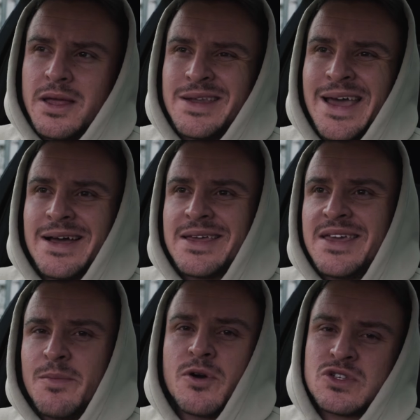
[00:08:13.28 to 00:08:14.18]
Now,
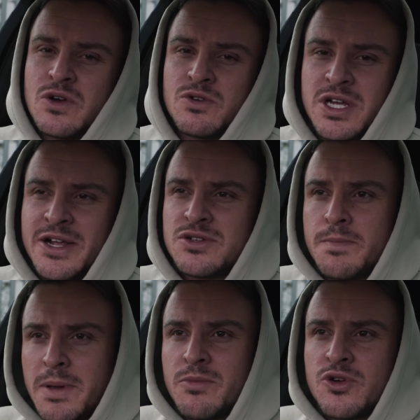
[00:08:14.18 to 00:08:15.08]
gearbox oil change is a
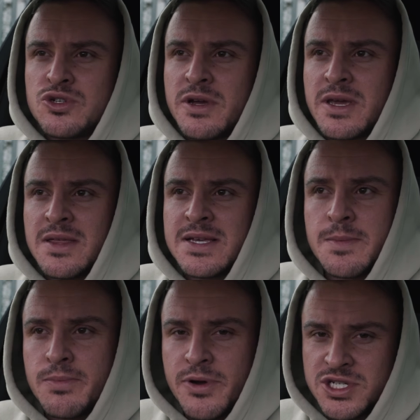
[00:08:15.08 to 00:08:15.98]
bit more tricky. These are
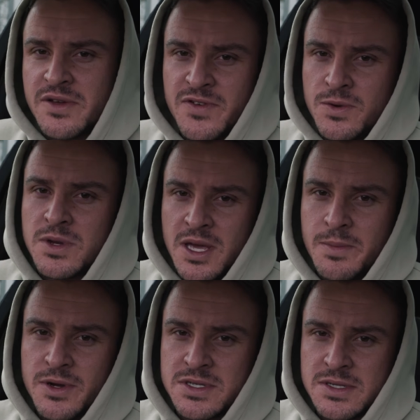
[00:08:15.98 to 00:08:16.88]
pressure filled
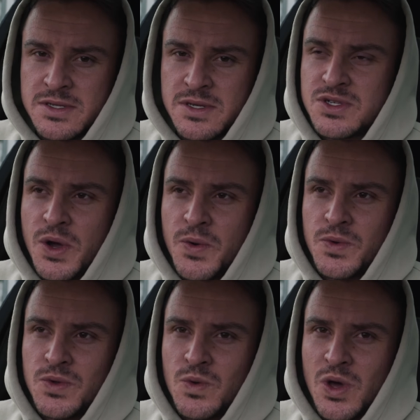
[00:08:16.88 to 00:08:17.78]
gearboxes, so
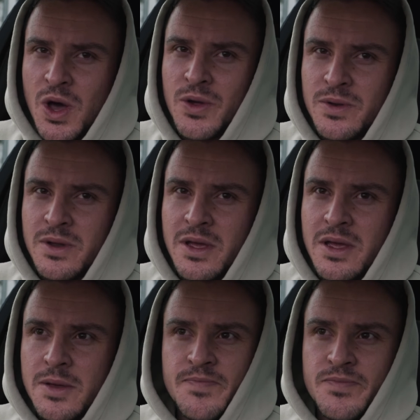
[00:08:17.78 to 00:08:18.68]
you can't
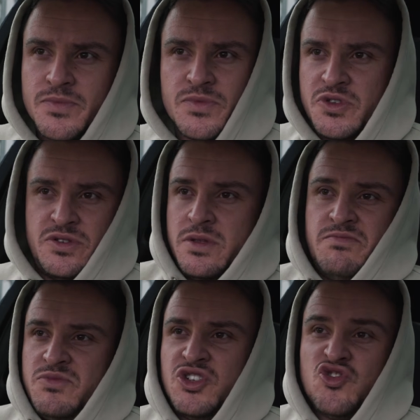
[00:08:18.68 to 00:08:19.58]

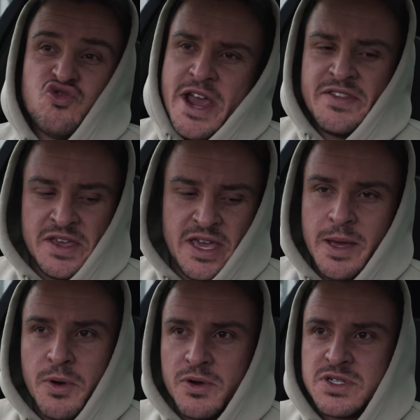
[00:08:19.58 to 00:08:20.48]
just drain the
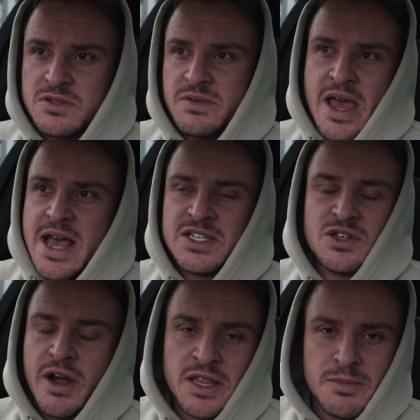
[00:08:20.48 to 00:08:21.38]
gearbox
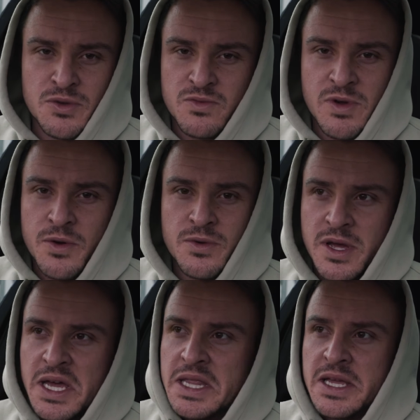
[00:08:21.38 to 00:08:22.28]
outside of the middle of the road
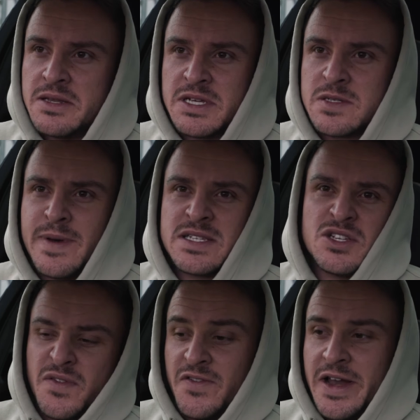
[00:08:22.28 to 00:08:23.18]
and then expect to
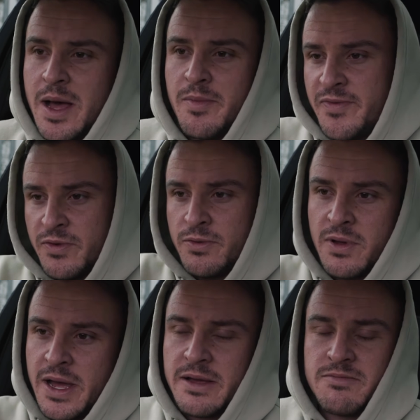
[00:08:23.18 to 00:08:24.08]
just fill it up through
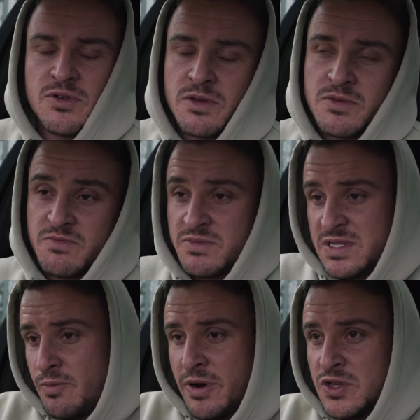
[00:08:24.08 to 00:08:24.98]
like
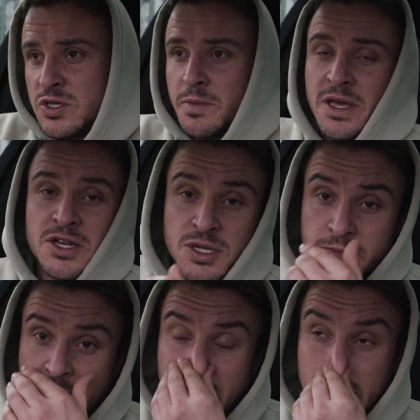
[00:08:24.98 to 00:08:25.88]
somewhere at the top of the engine
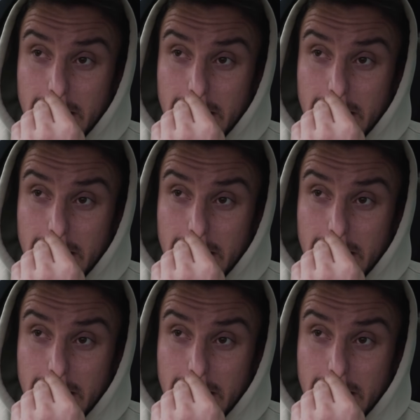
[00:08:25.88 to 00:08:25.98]
bay.